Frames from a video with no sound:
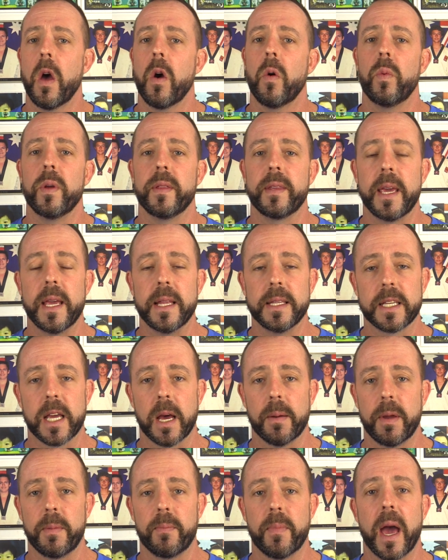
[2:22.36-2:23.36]
with kids
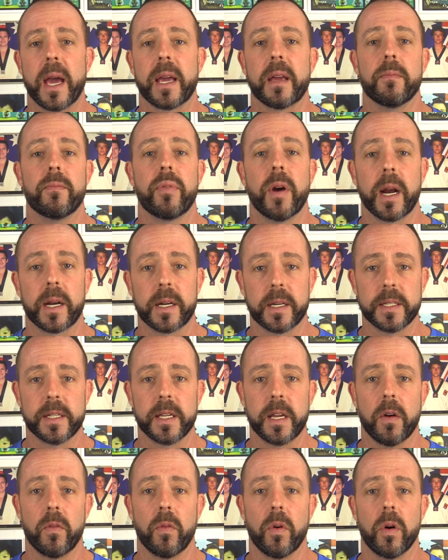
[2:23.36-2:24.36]
coming back and
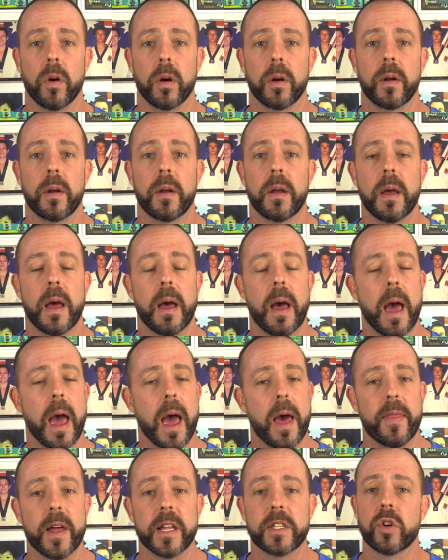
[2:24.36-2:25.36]
practicing it wrong.
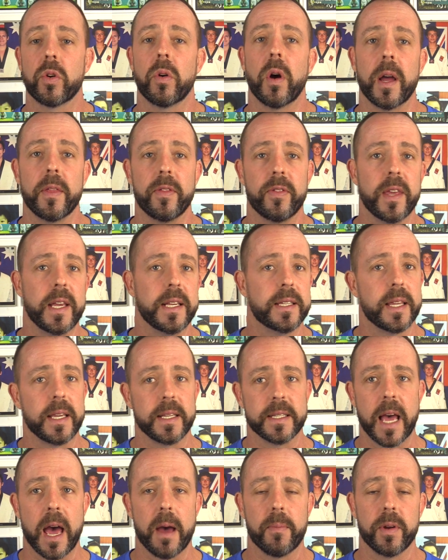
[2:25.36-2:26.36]
And that's all right, these
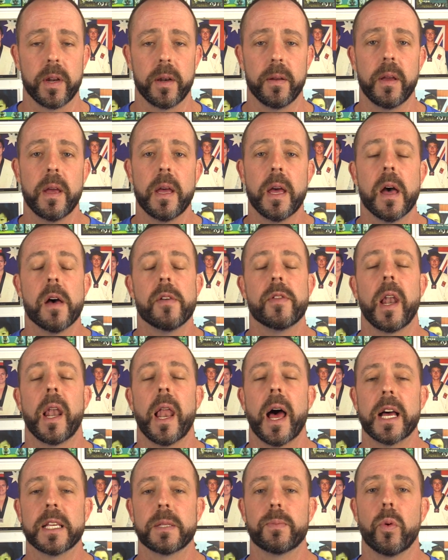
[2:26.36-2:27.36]
things happen. The
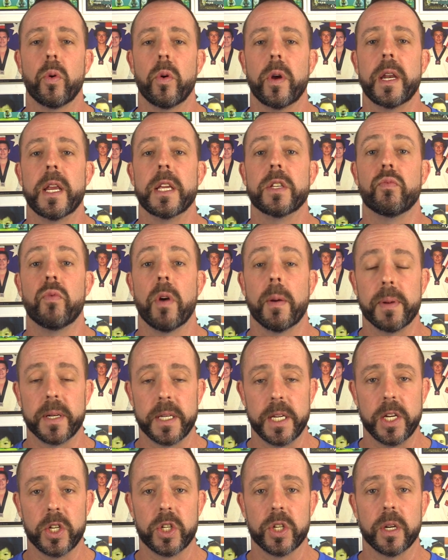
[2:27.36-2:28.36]
last point is
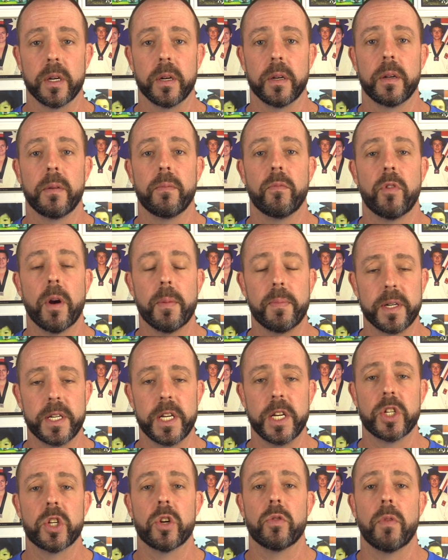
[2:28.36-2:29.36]
repetition.
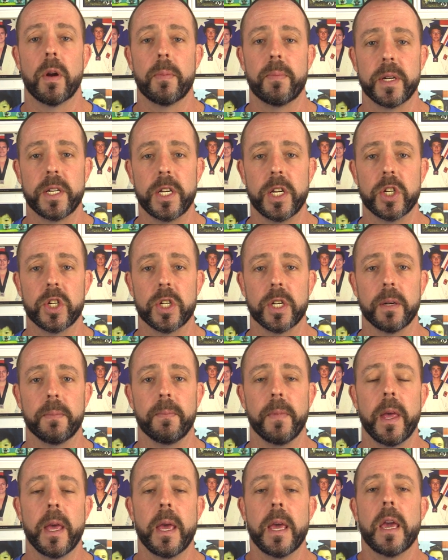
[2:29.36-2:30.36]
Repetition, repetition.
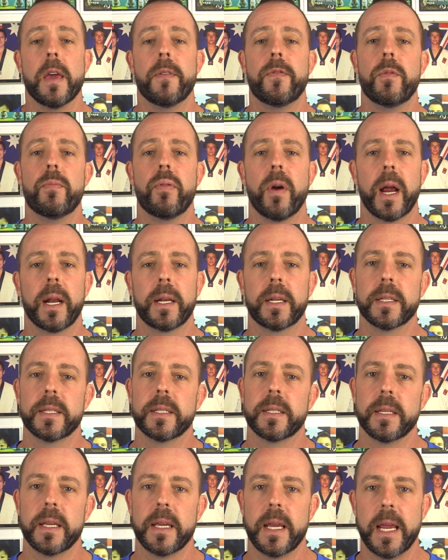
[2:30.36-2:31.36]
If you
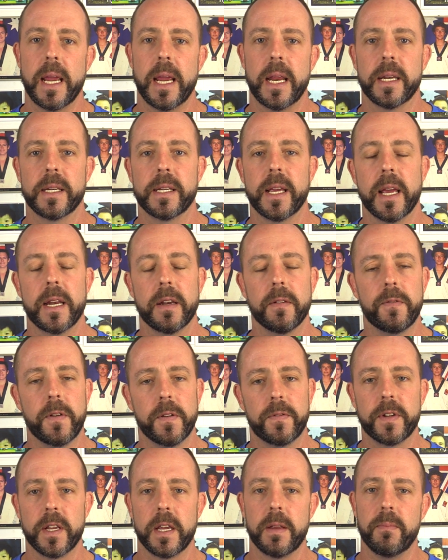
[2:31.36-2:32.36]
practice in 10 to
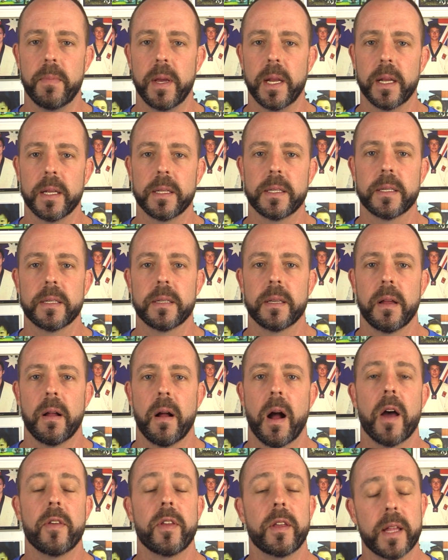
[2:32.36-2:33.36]
15 minutes,
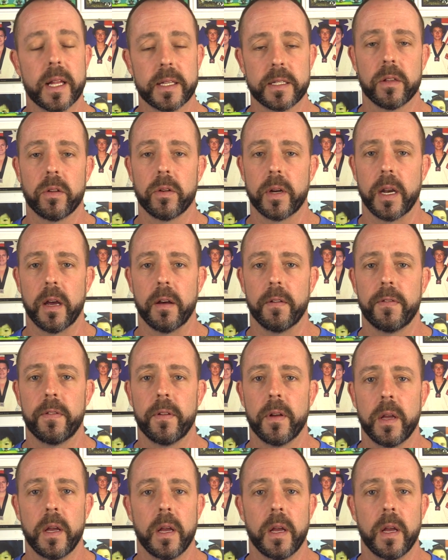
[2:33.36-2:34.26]
I think that's long enough